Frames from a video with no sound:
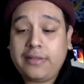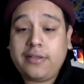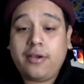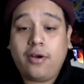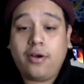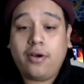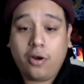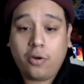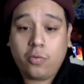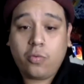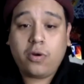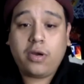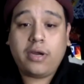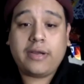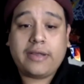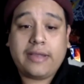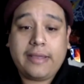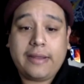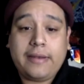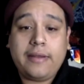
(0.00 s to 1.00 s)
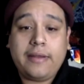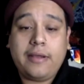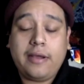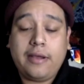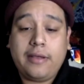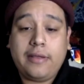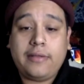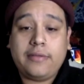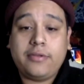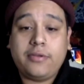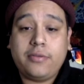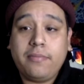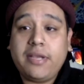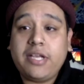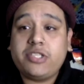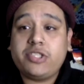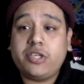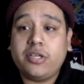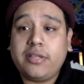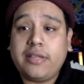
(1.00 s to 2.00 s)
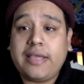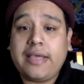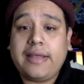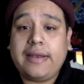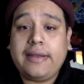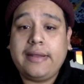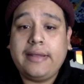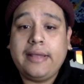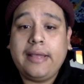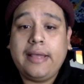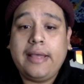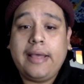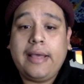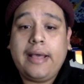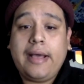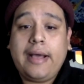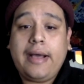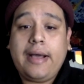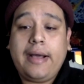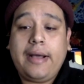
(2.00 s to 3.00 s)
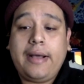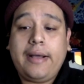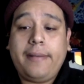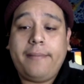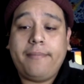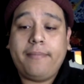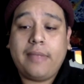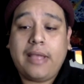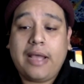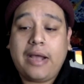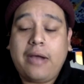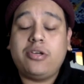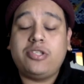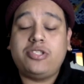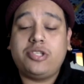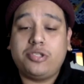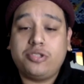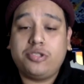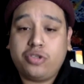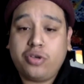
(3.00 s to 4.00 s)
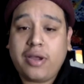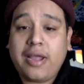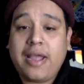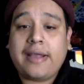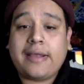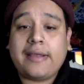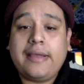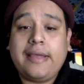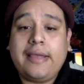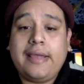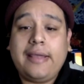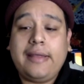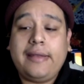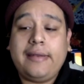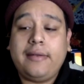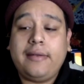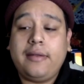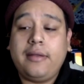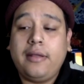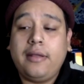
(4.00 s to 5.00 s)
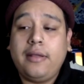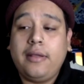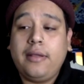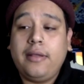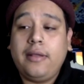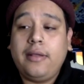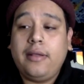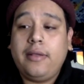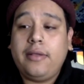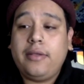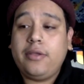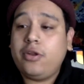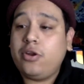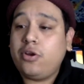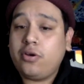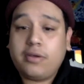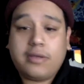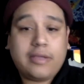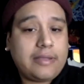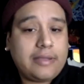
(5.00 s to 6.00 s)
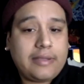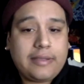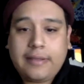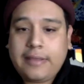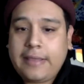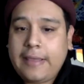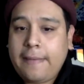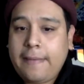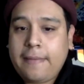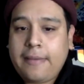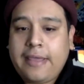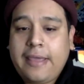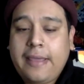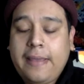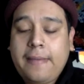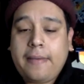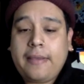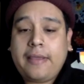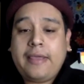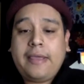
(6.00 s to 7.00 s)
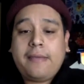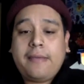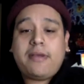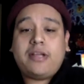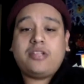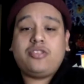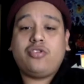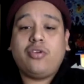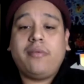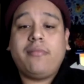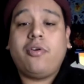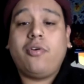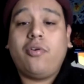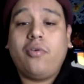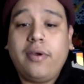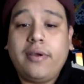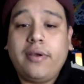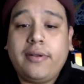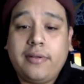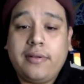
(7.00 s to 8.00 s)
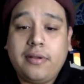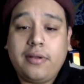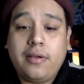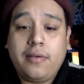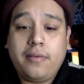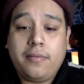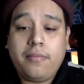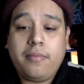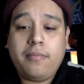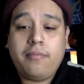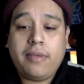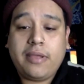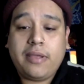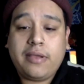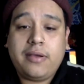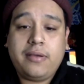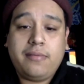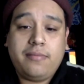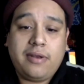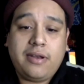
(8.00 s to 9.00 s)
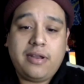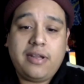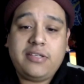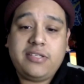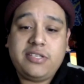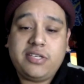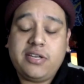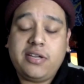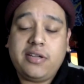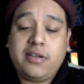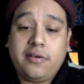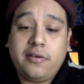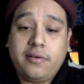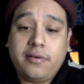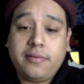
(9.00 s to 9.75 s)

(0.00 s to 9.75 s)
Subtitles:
hard work and to make sure that I was on track and you know keep my dream going of becoming an engineer.